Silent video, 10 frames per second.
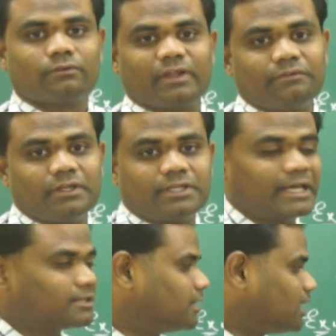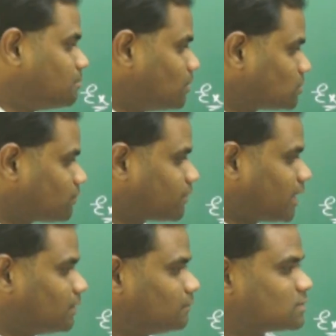When we take the amount of
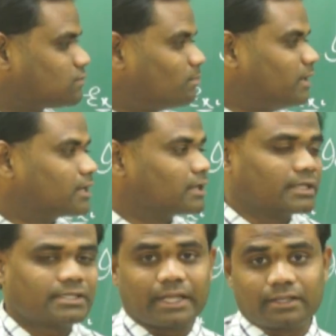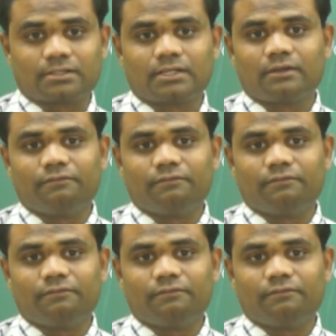canvas for making a tent,